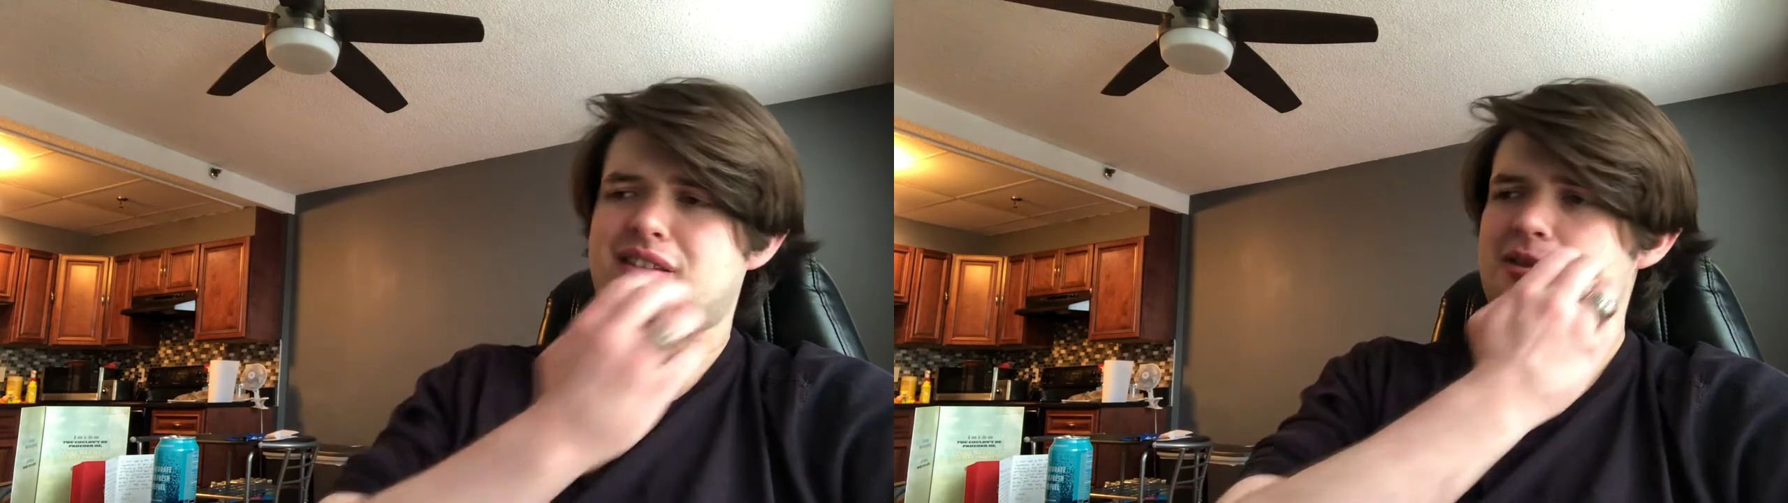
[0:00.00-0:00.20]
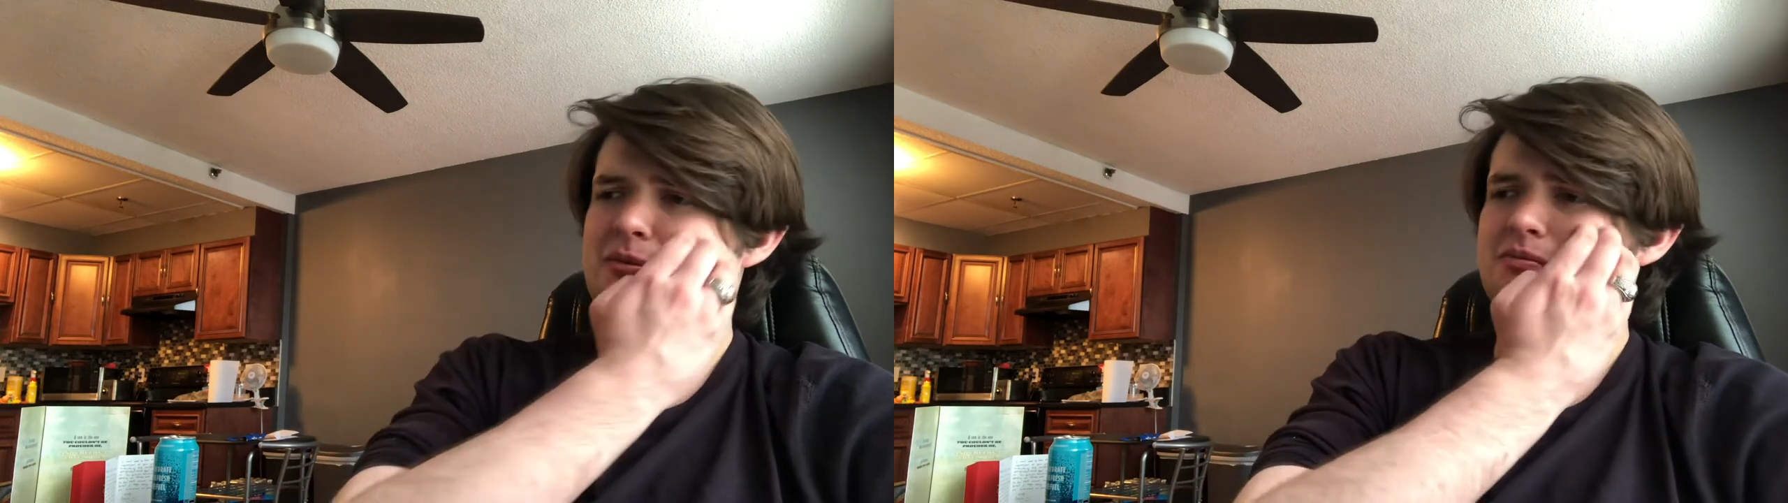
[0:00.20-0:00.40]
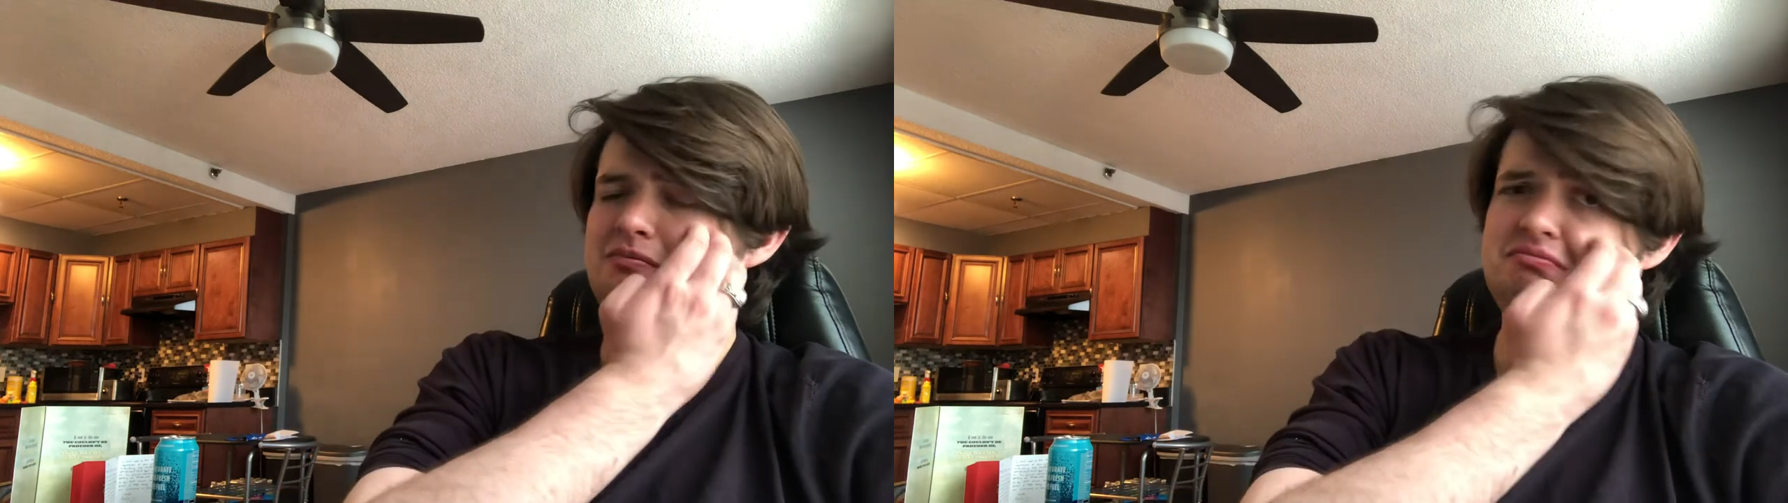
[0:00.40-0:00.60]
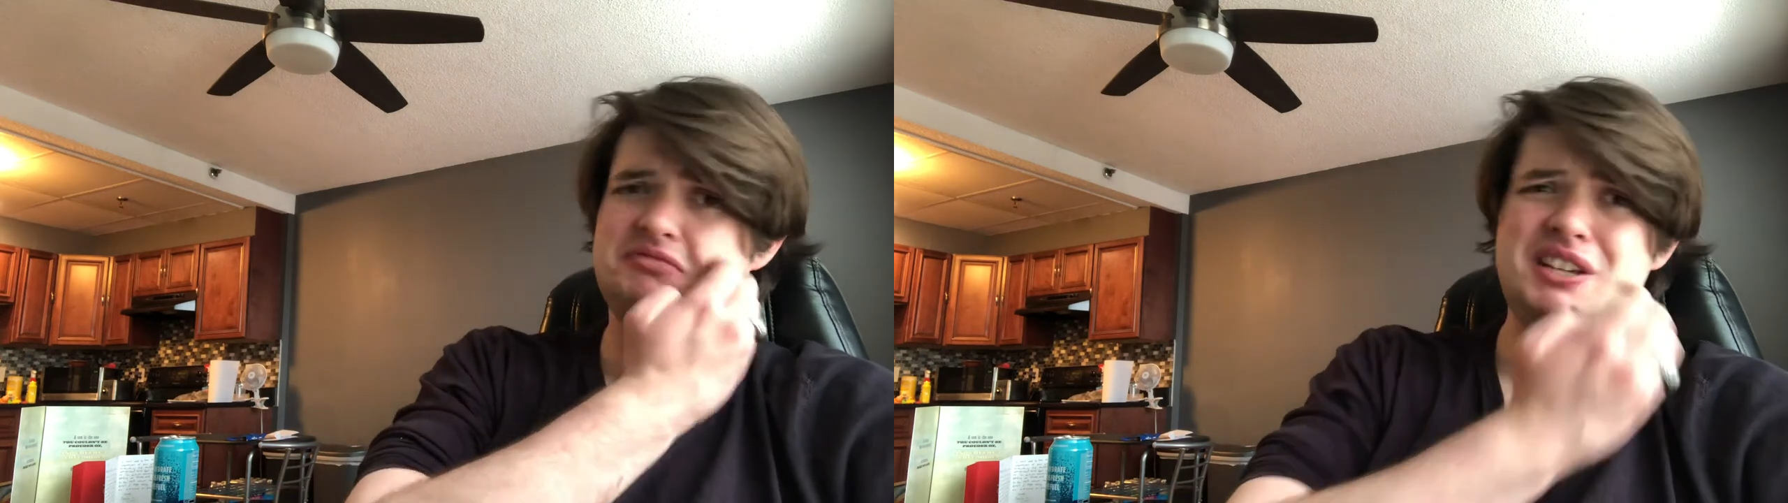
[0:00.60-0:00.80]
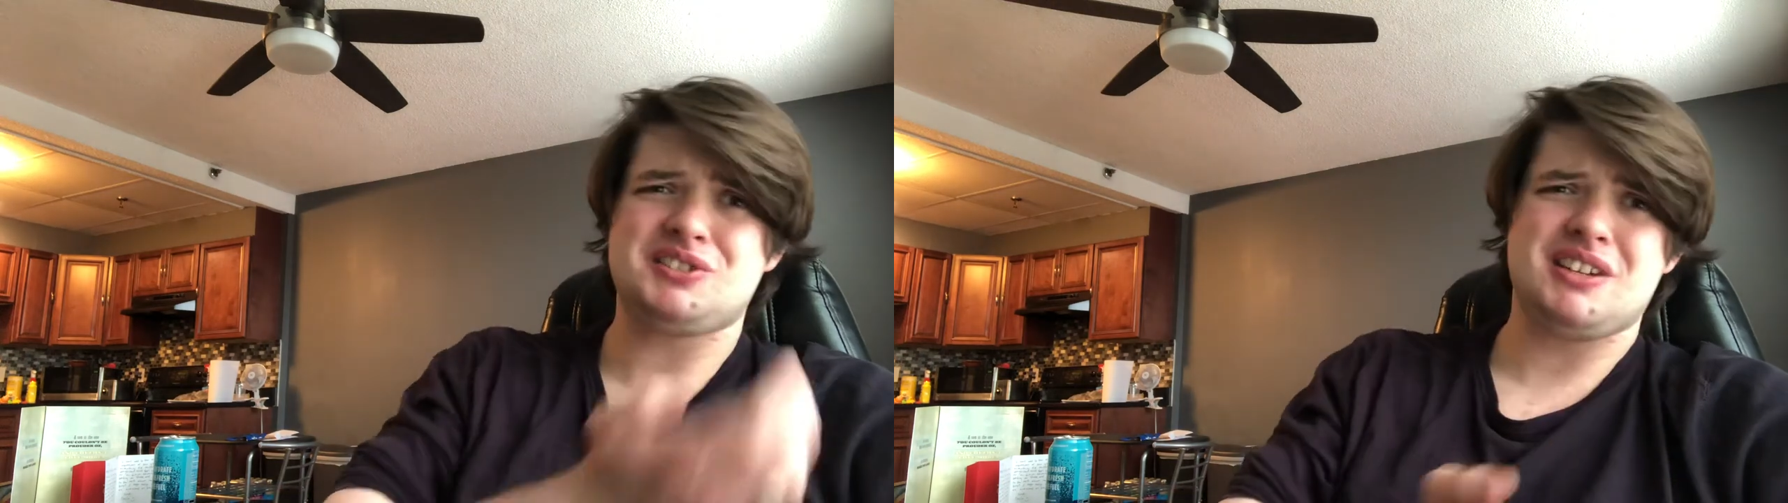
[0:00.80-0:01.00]
it
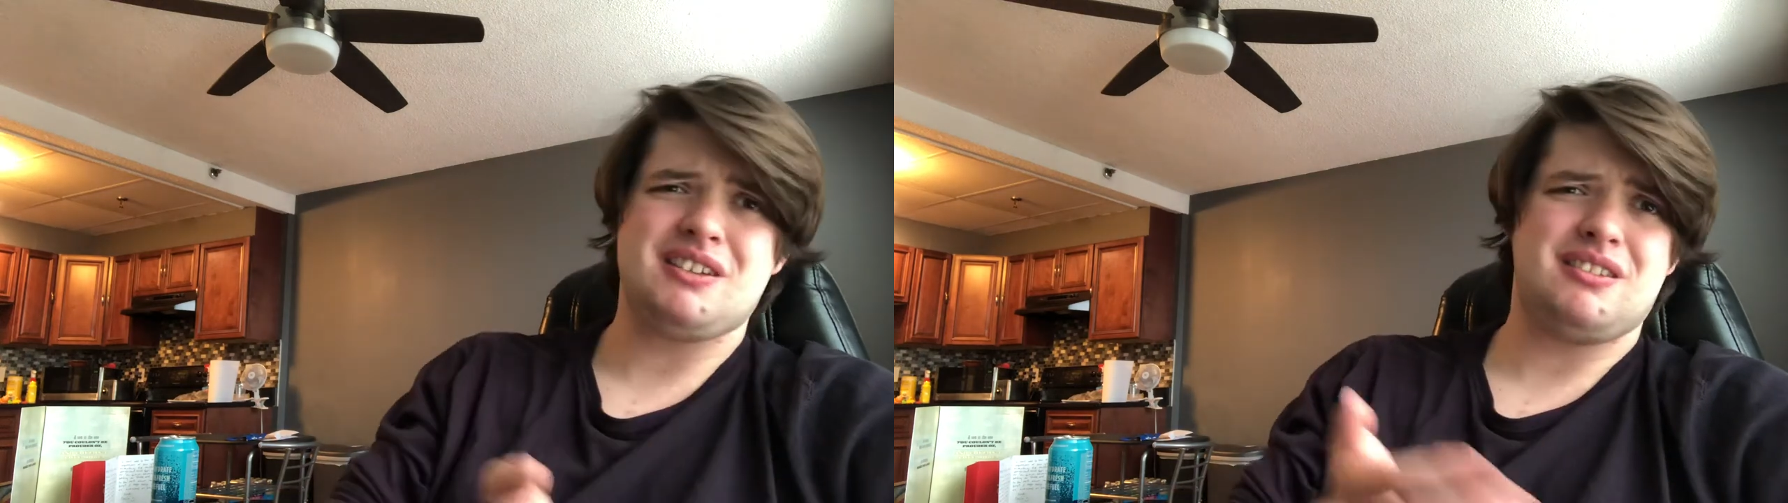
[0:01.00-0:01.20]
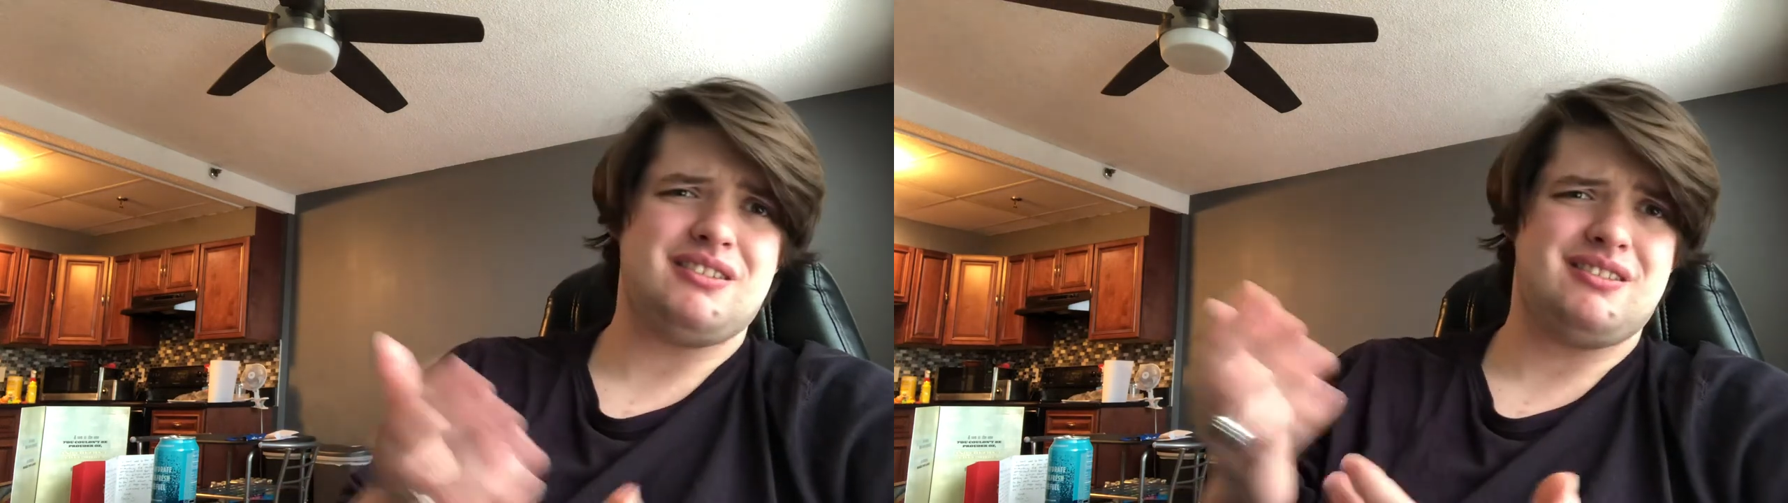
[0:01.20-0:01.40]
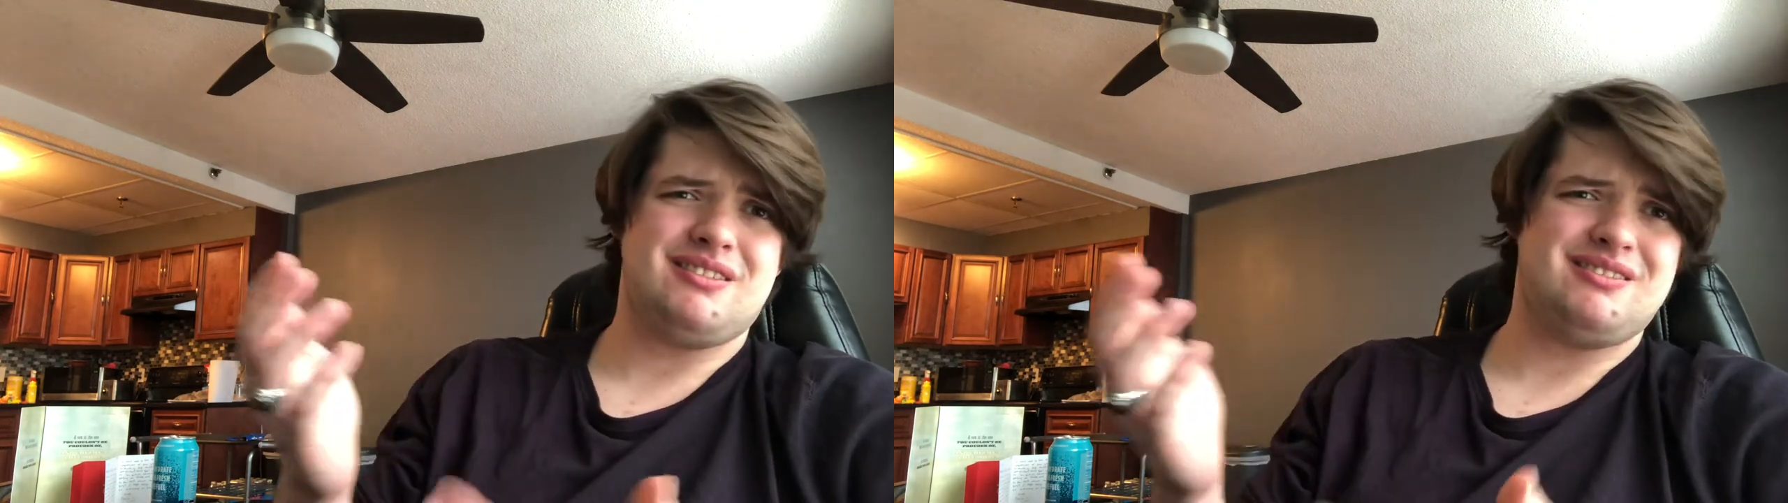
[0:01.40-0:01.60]
decent.